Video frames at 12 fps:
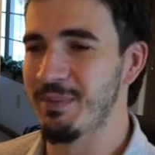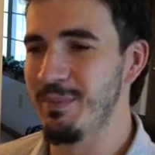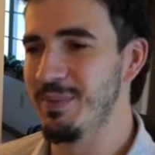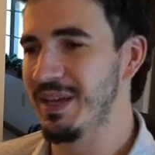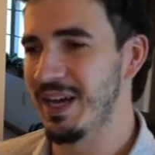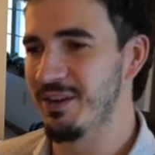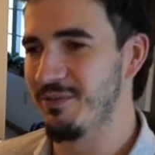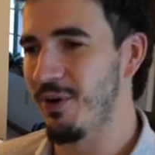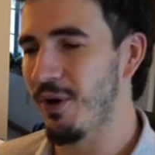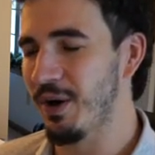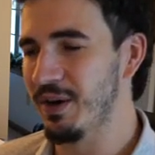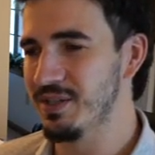it might be kind of
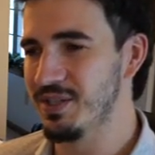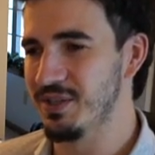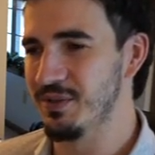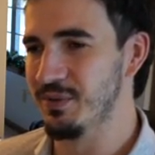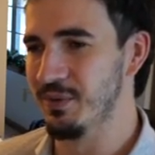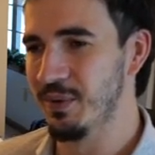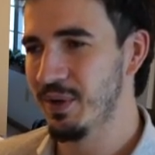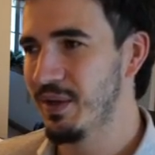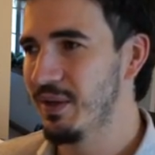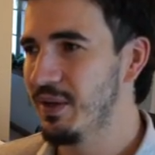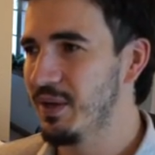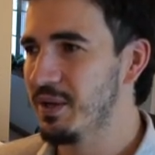hard to
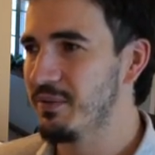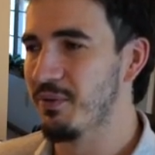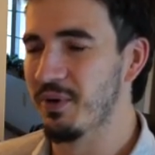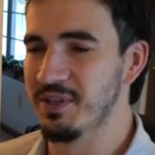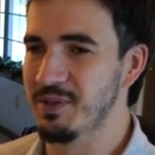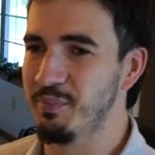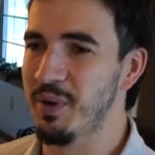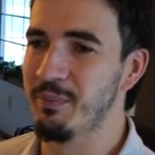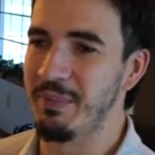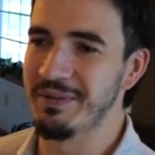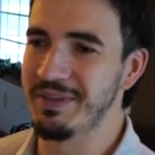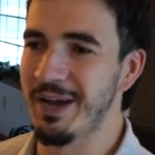for it to
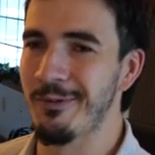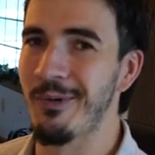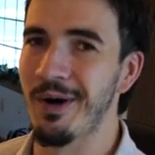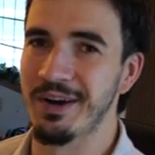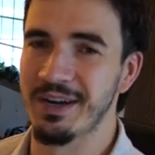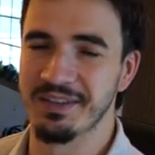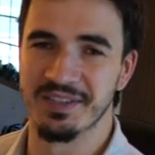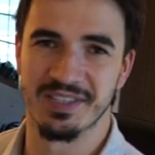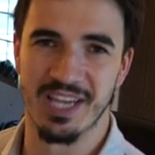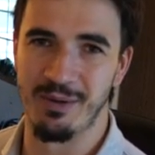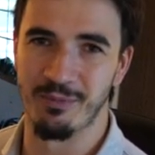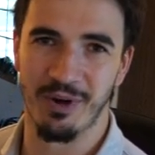pump out that water at the
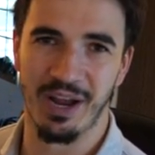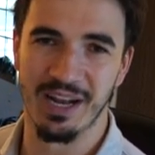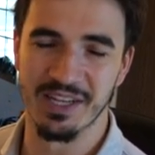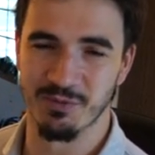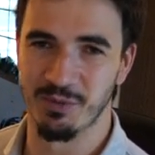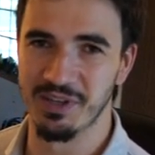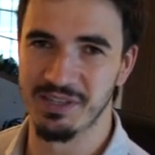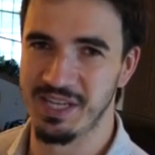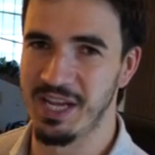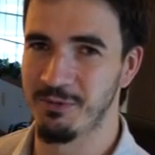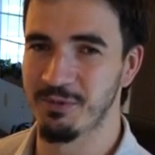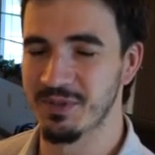same rate as when the
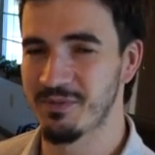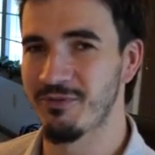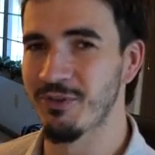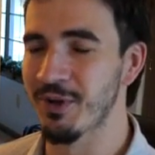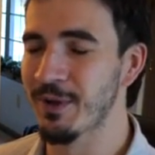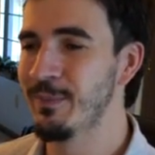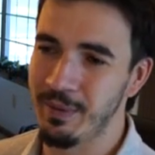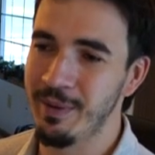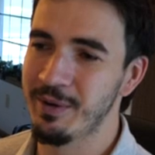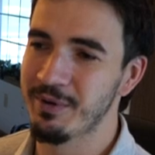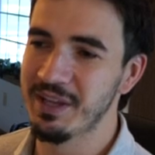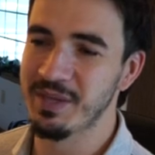tank was full. I
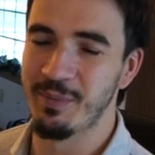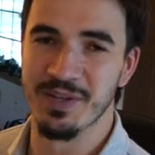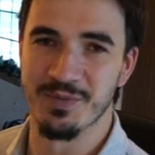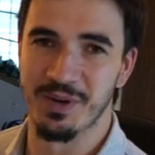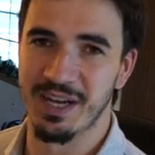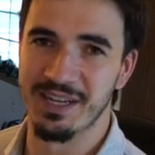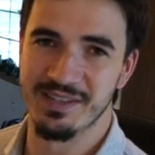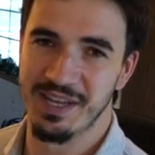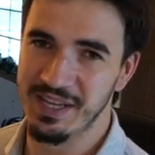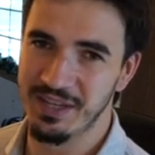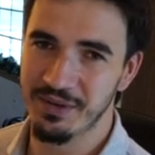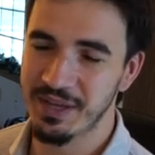mean, it really depends what kind of
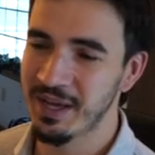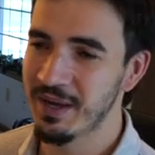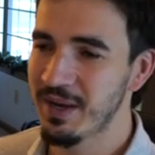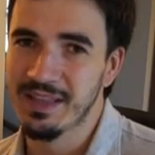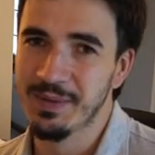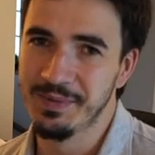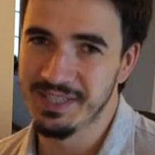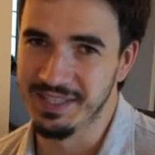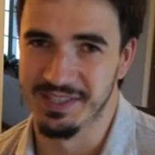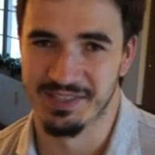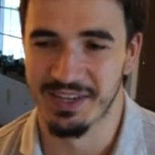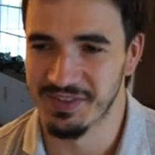tank you get. Let me take
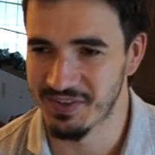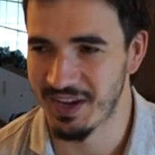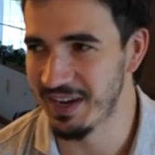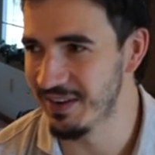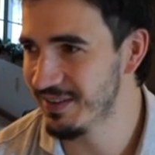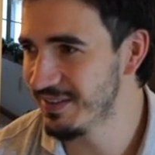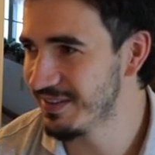this outside.